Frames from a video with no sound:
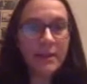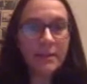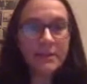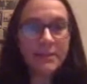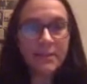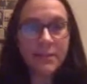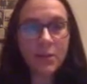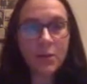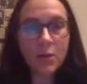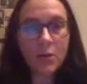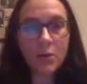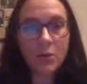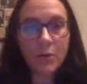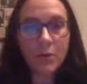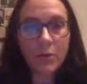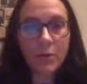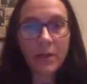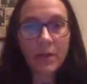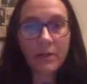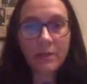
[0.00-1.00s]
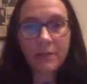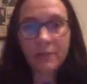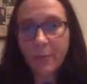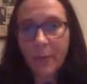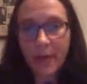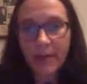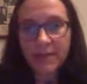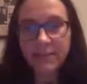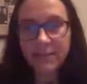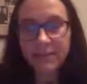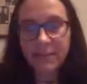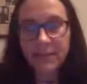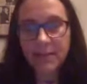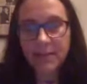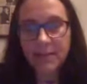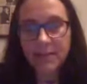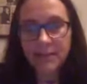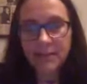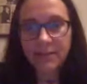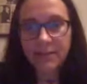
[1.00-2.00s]
So, and for Pakistan,
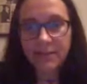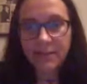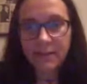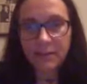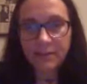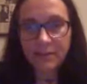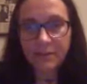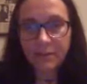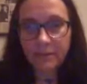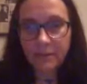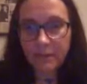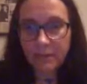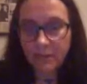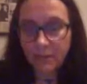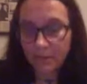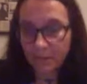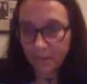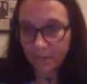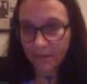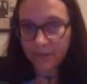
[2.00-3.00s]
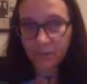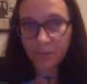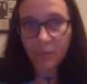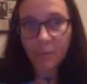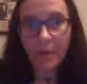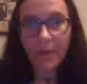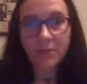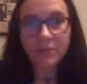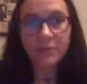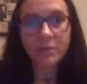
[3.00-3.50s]
this is the Facebook page for